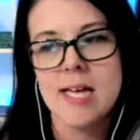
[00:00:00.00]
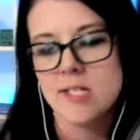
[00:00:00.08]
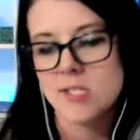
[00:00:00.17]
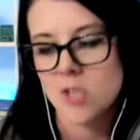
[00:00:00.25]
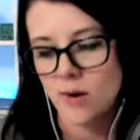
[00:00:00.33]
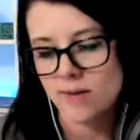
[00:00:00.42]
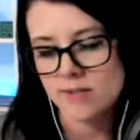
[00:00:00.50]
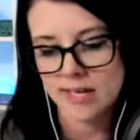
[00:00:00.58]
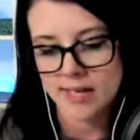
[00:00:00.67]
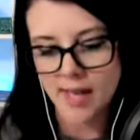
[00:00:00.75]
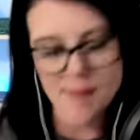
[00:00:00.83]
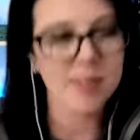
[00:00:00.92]
So I was
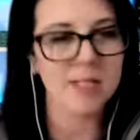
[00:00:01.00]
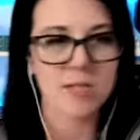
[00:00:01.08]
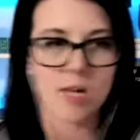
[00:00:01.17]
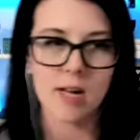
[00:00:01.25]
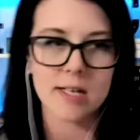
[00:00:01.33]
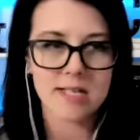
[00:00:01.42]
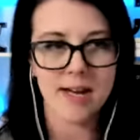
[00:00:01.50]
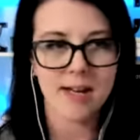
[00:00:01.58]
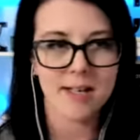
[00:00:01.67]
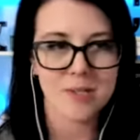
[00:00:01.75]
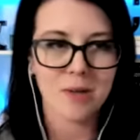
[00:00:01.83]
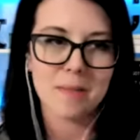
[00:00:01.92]
like, I'm going to start a side
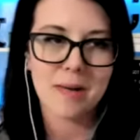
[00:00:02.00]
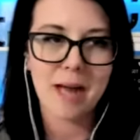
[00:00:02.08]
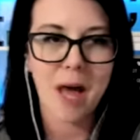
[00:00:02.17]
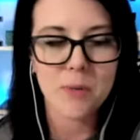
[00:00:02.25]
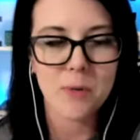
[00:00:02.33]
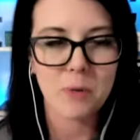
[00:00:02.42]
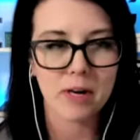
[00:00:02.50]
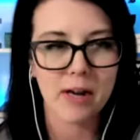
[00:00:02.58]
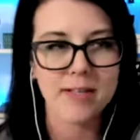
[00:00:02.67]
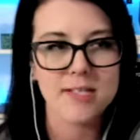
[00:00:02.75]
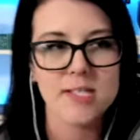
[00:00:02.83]
hustle and I'm going to help you organize.